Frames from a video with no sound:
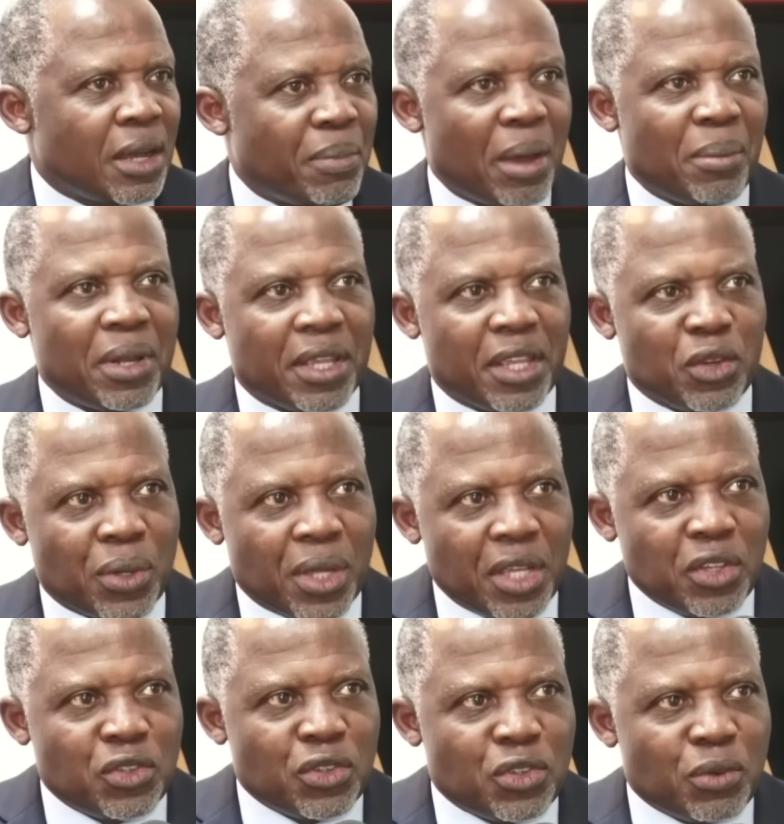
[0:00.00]
public
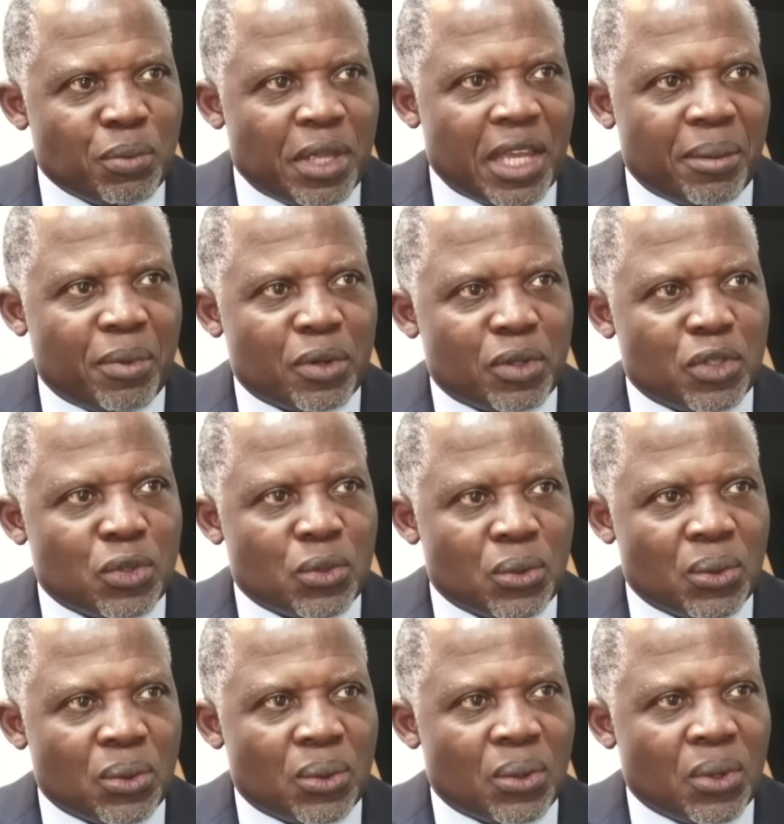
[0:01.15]
education to be able
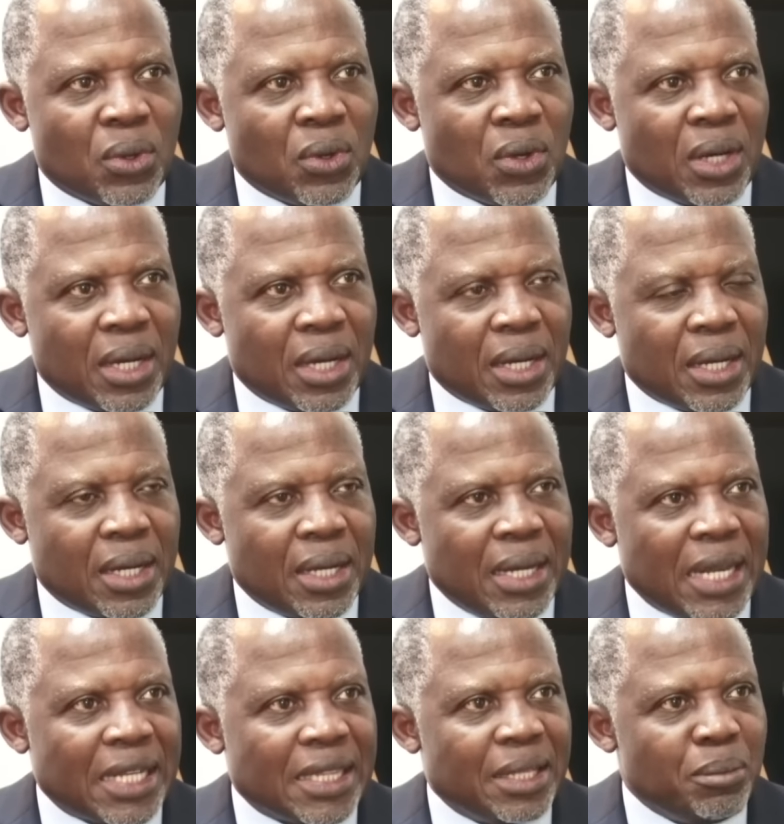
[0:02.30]
to
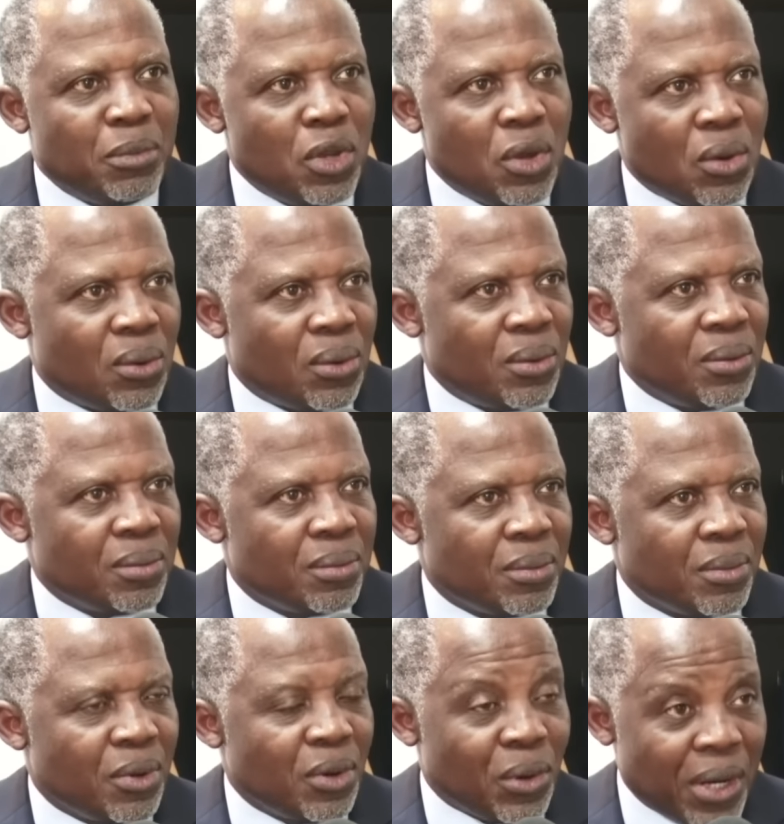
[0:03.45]
let them know,
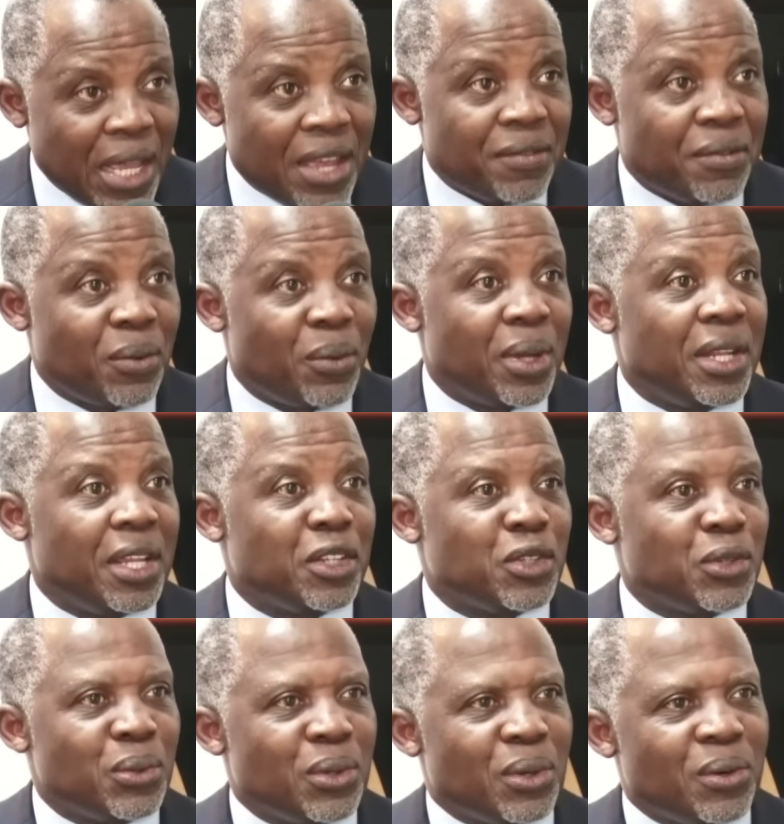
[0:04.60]
or everyone needs
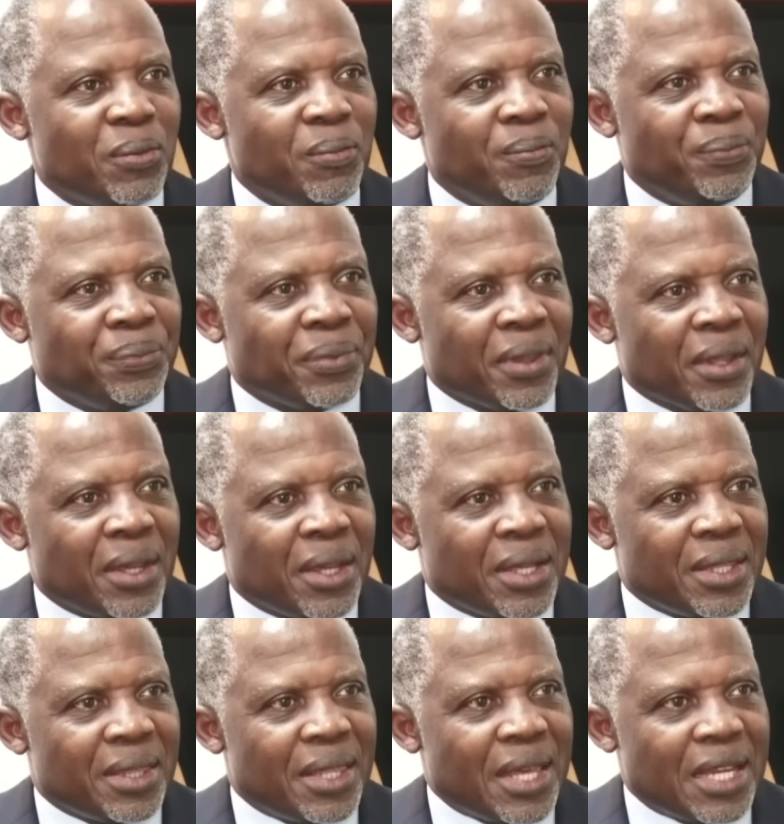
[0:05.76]
to know,
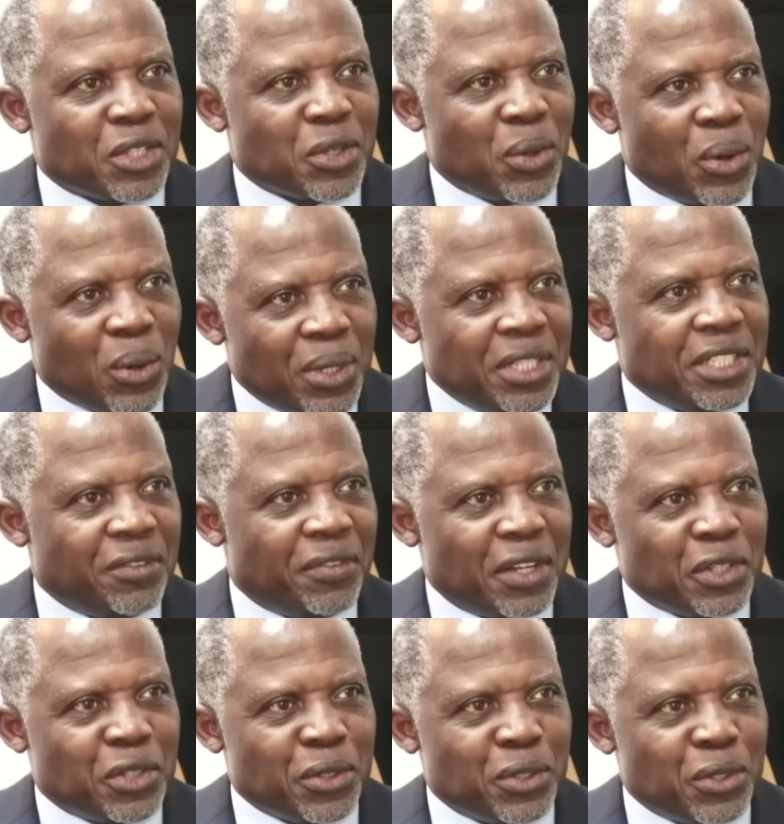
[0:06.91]
that all
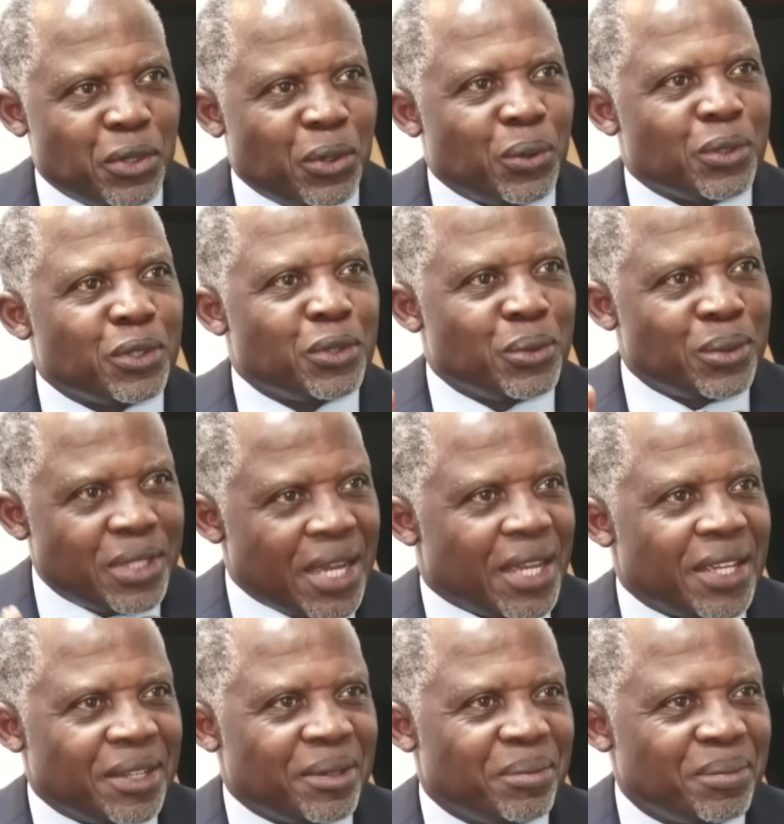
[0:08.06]
interventions you use
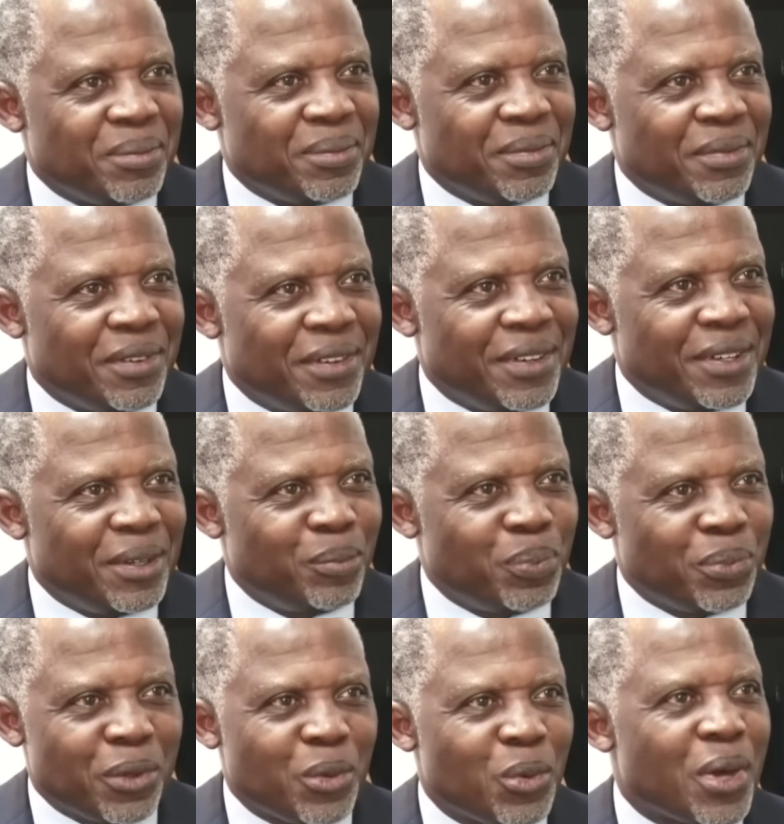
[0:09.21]
today,
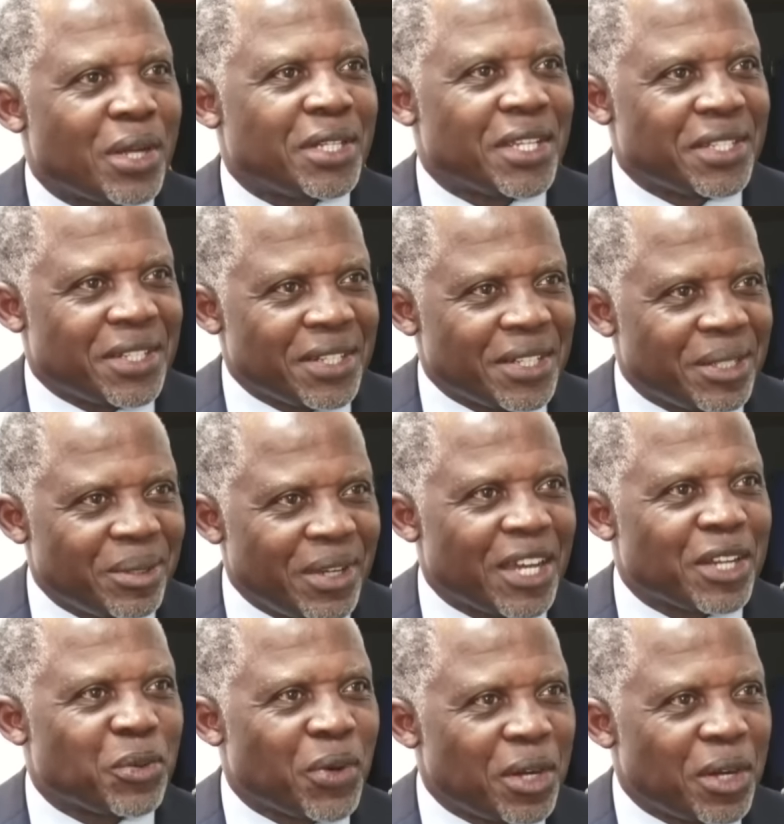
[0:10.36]
were tested at